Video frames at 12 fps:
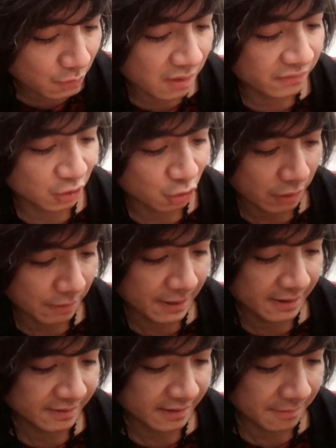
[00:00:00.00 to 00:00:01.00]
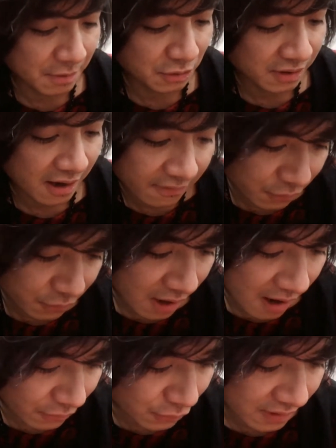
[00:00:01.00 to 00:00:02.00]
one of the trippiest and most thoughtful
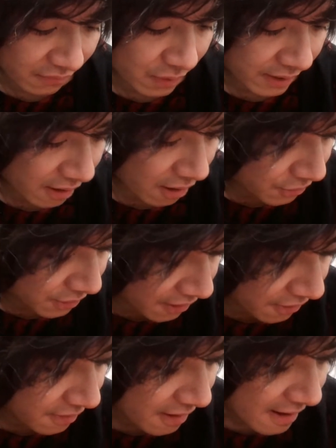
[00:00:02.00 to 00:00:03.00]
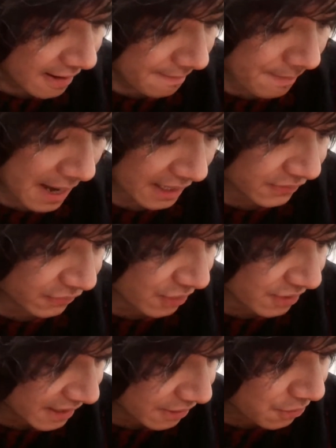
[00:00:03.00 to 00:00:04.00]
novels I've read all year, begs for a
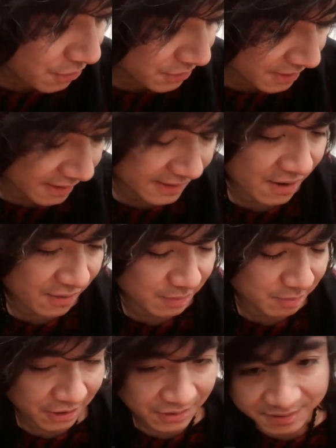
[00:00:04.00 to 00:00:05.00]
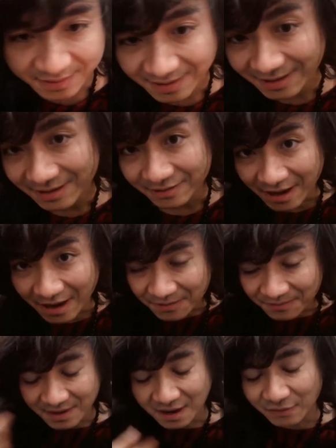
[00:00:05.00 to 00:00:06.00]
single sit-down experience.
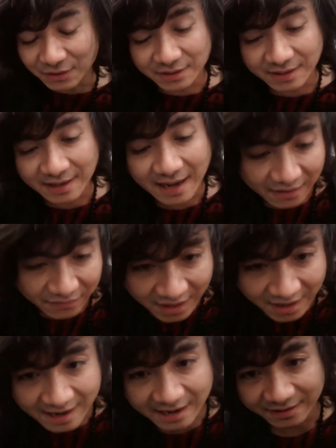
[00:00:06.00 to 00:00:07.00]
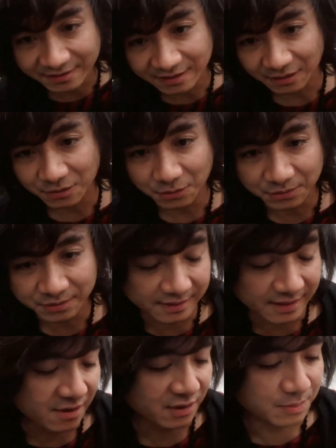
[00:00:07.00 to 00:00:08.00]
Now, obviously, I have not had a single
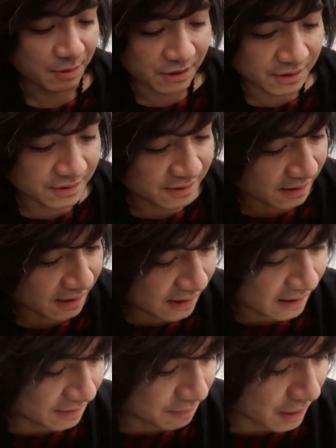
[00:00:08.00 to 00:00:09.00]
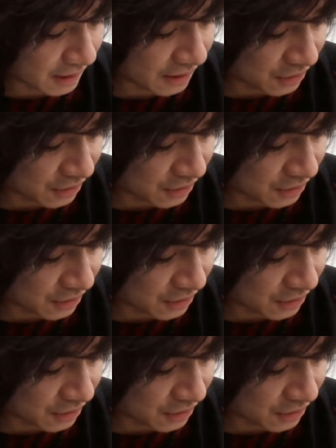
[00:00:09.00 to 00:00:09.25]
sit-down experience, and me